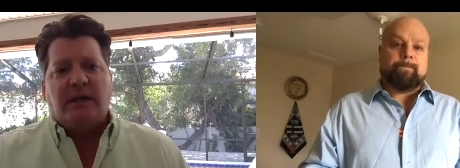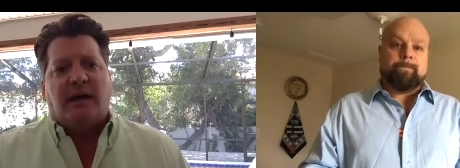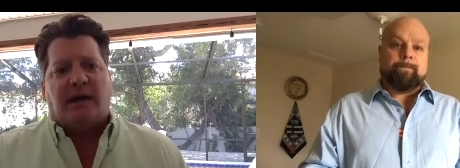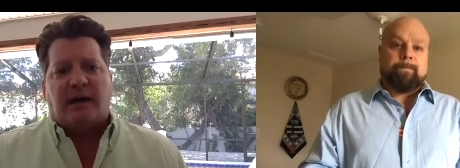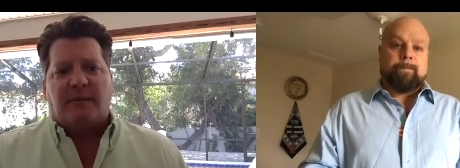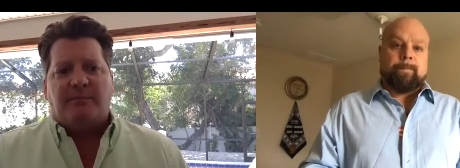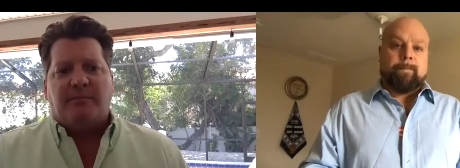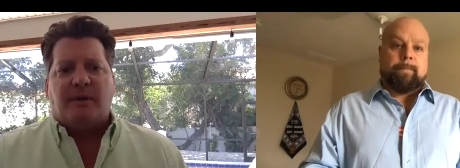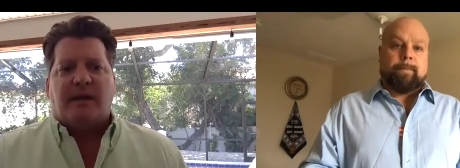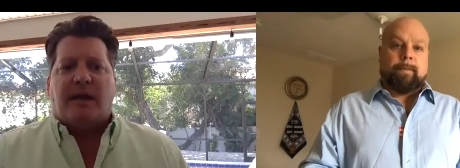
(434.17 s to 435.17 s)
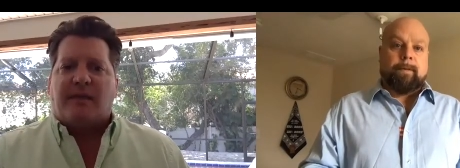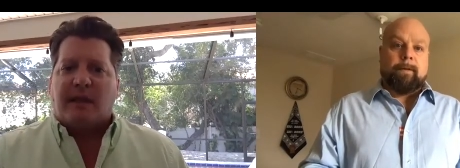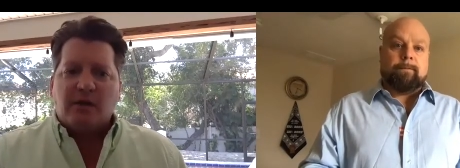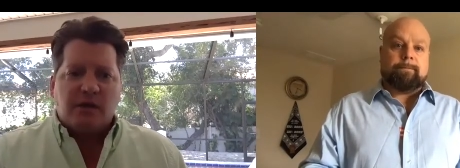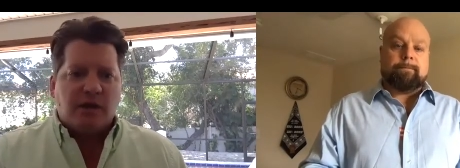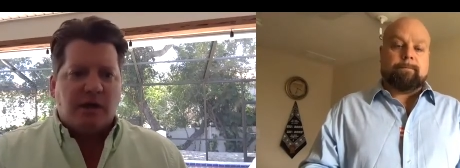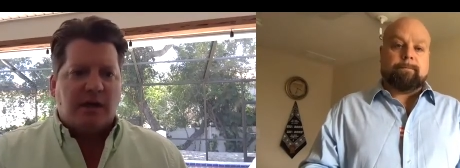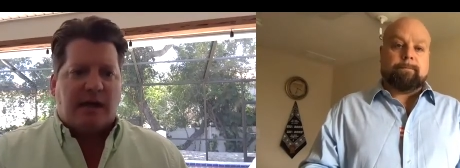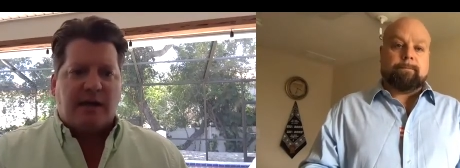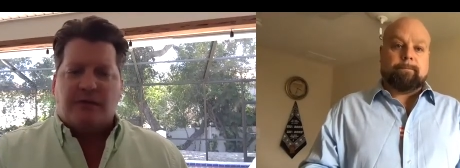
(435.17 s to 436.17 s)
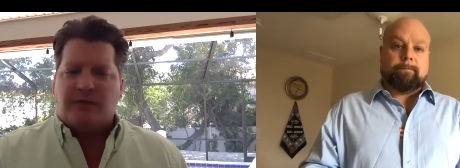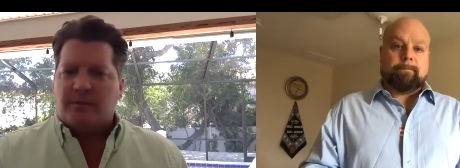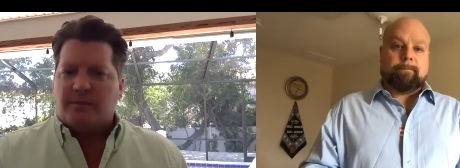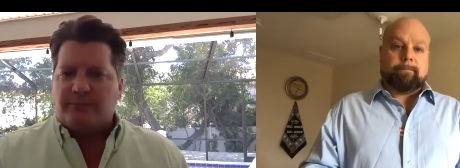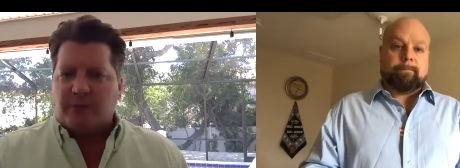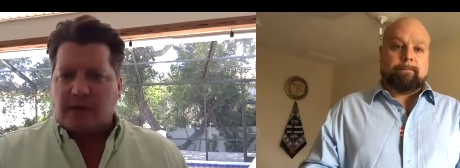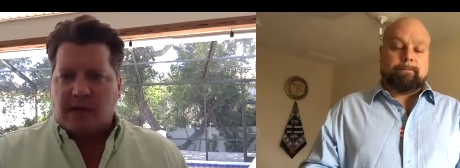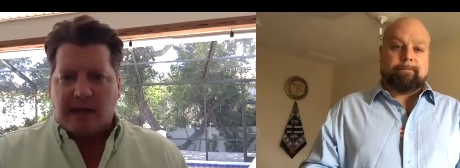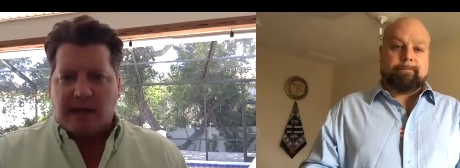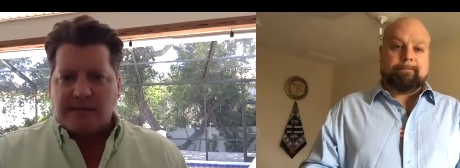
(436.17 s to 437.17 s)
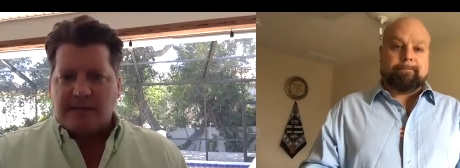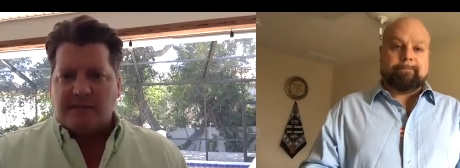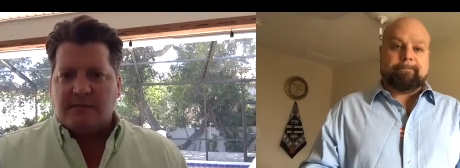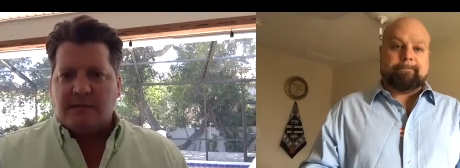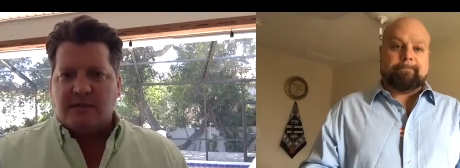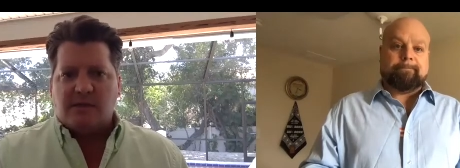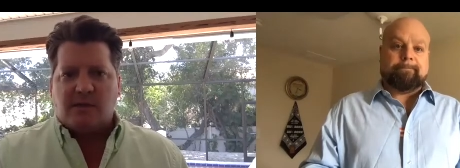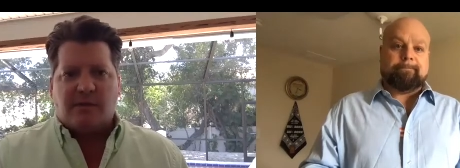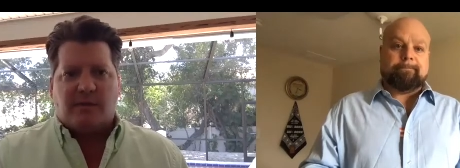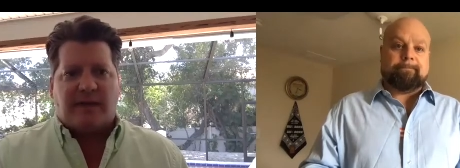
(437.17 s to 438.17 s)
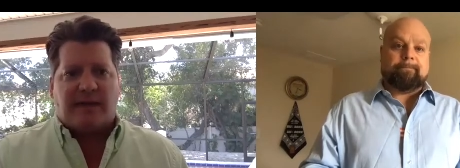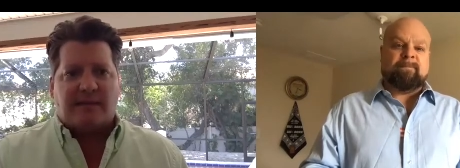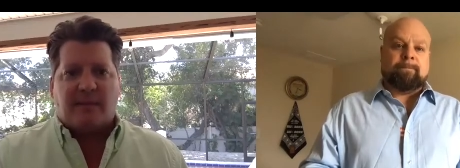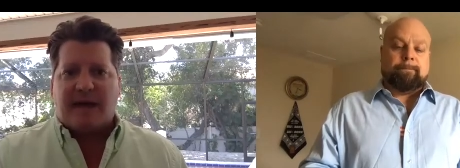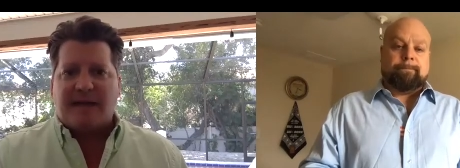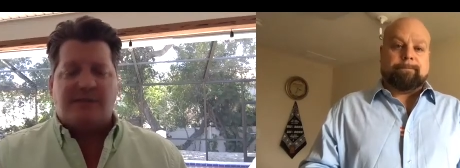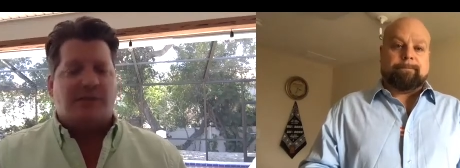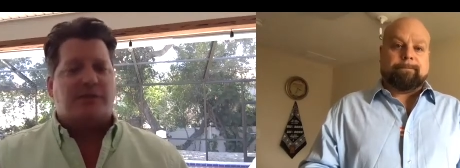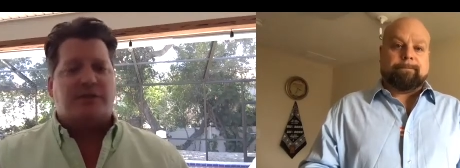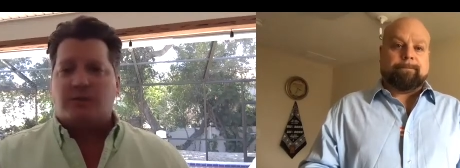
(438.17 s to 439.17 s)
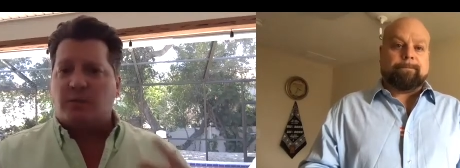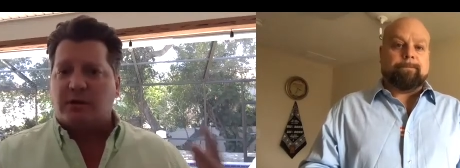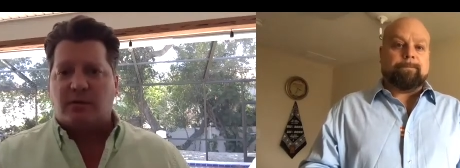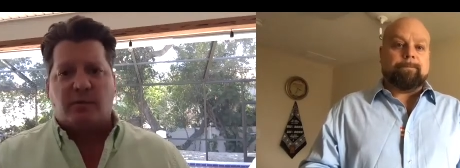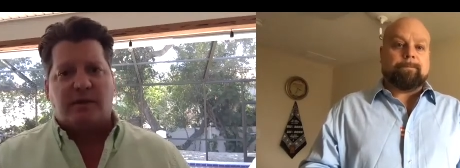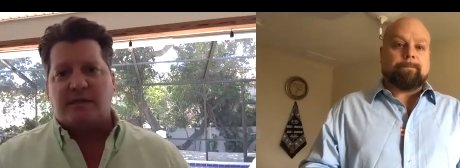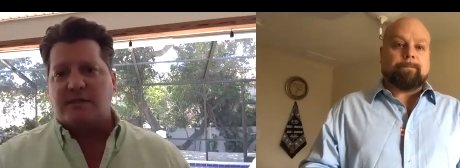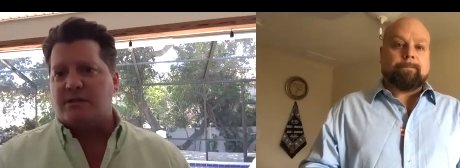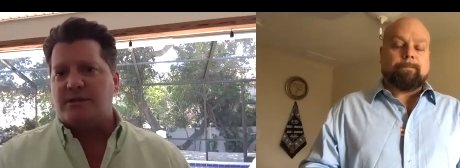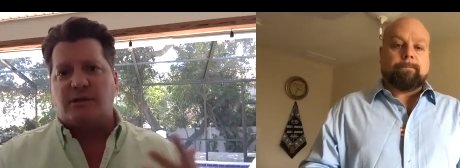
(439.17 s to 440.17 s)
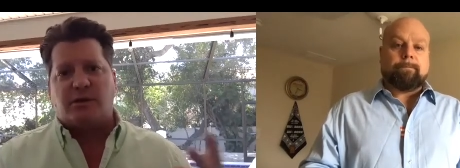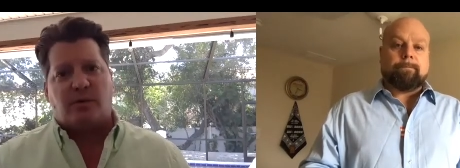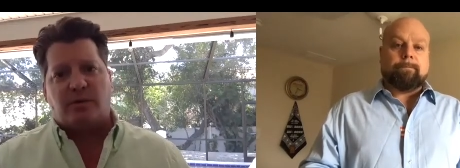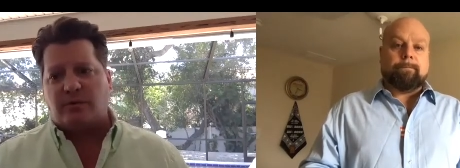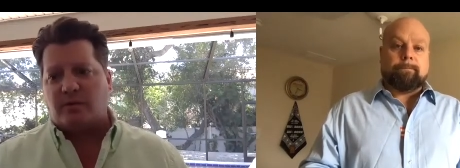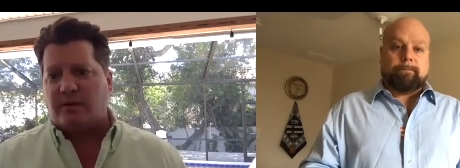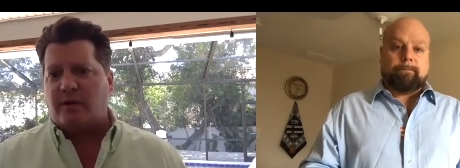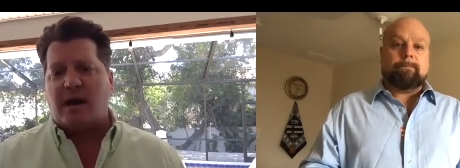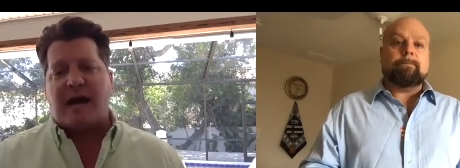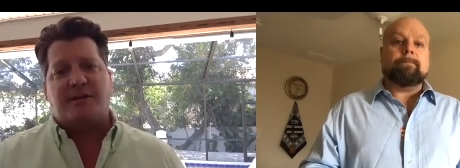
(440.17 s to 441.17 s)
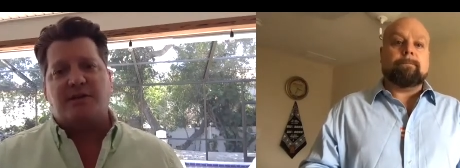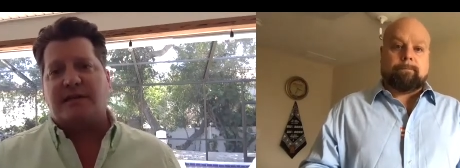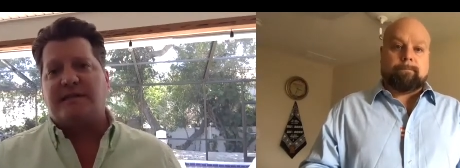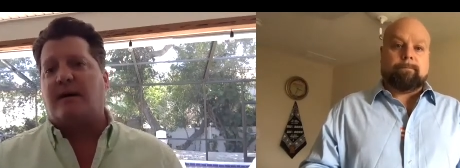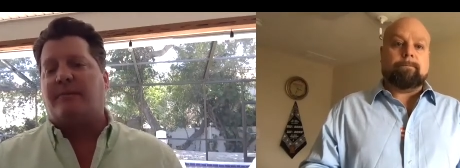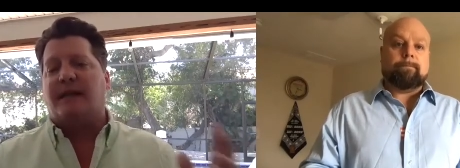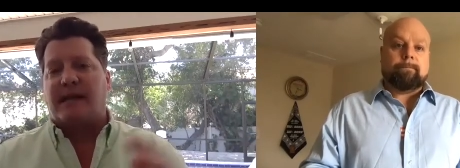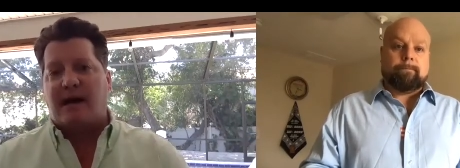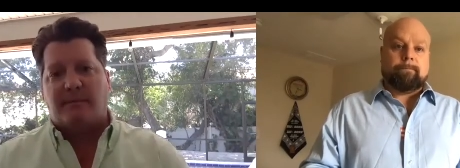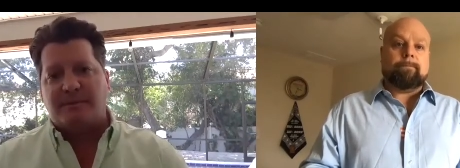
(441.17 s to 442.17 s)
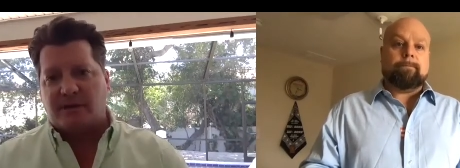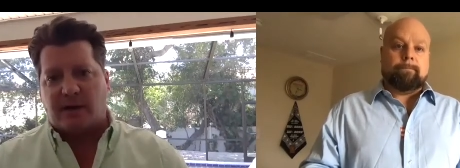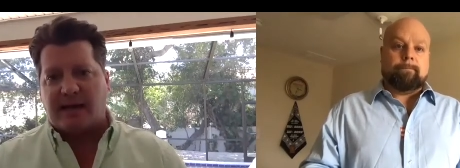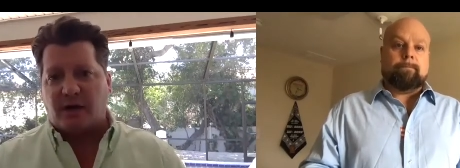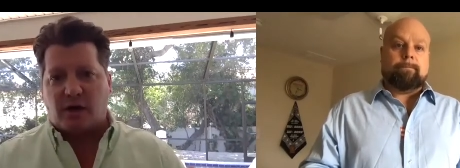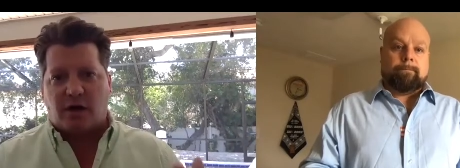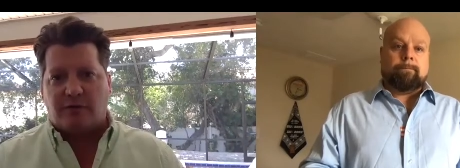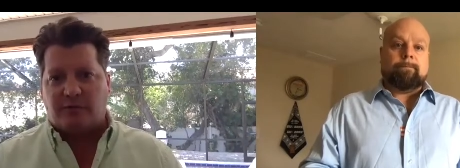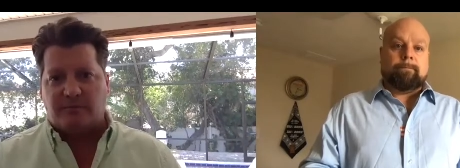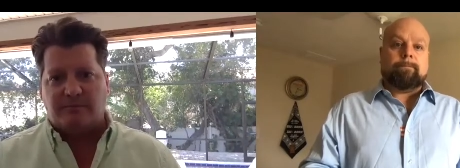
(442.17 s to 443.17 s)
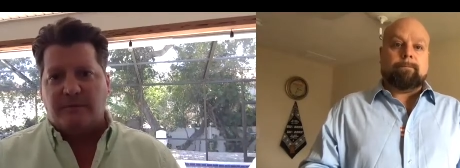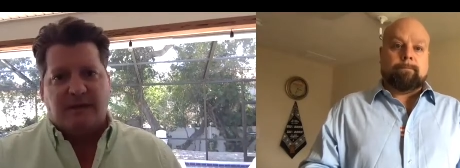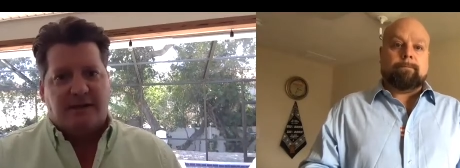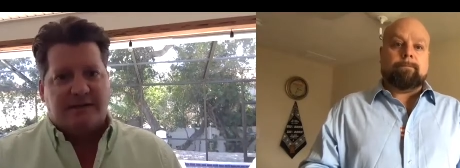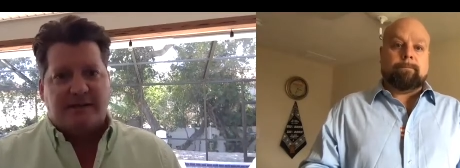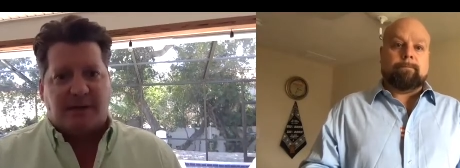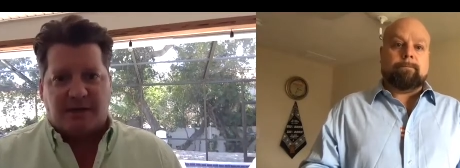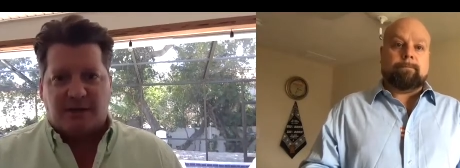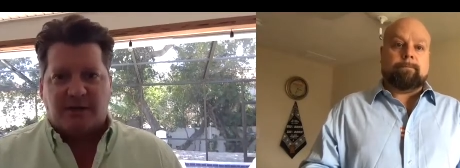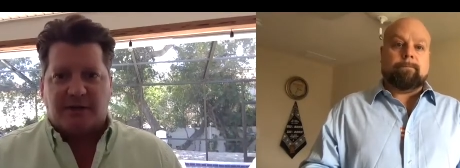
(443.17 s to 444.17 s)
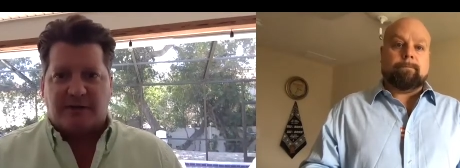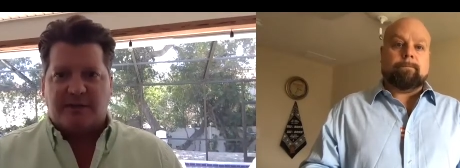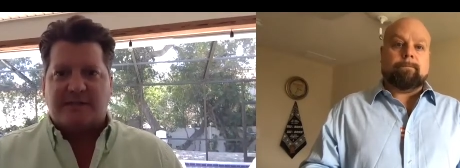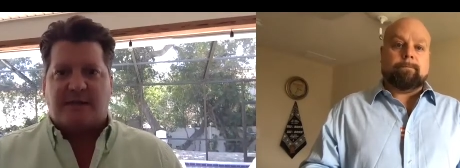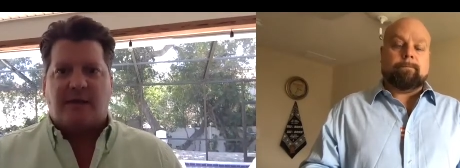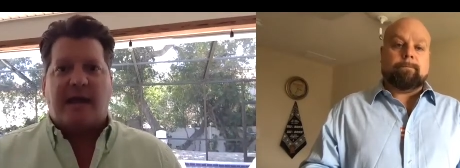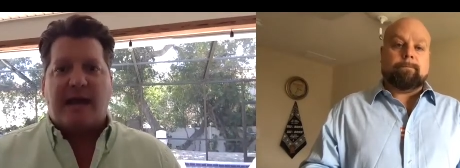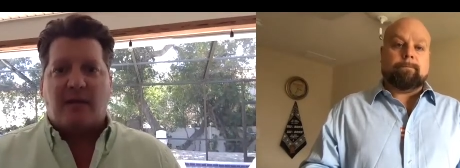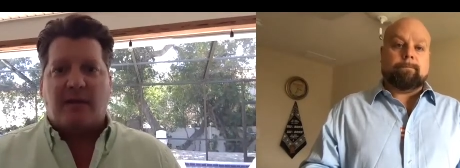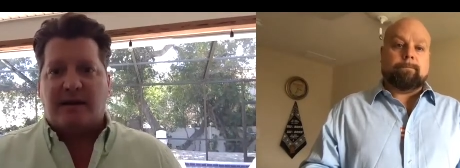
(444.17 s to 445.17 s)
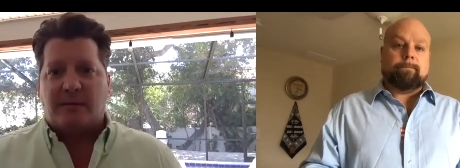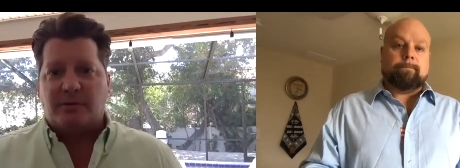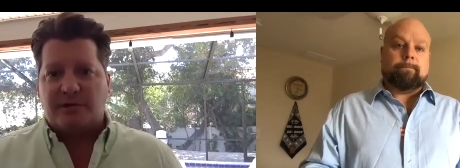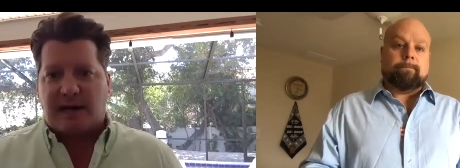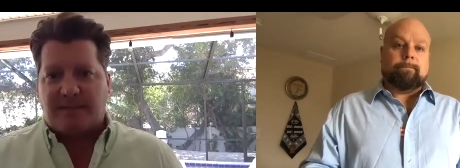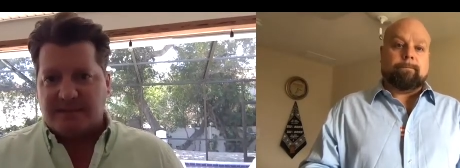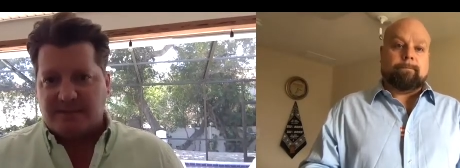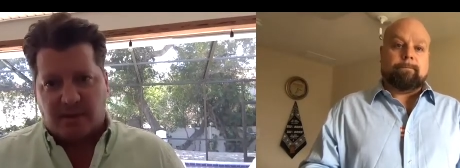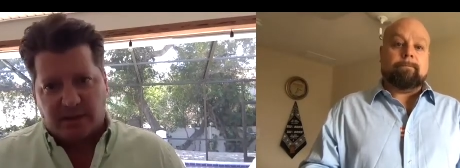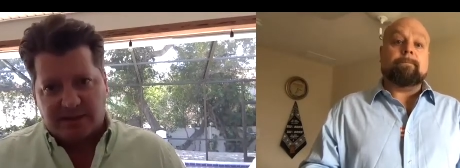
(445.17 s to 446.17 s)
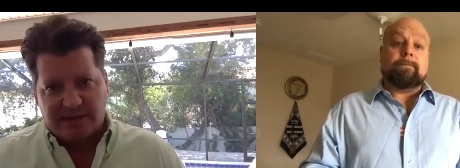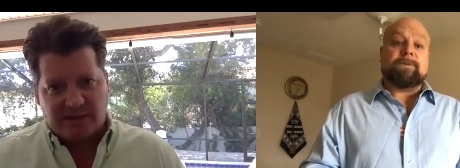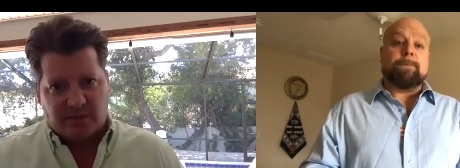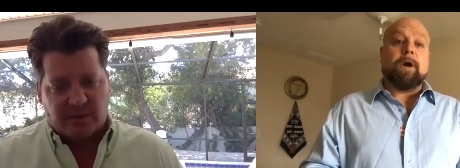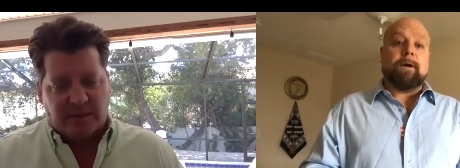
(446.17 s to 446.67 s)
Speaker 1: um, but they look good. I know for for clients and and so on that we've had in the past, they're still working with us. They're still going through, and they're actually doubling up. So I got a call from somebody earlier that said, "Oh, hey, I want to double drop this month." So.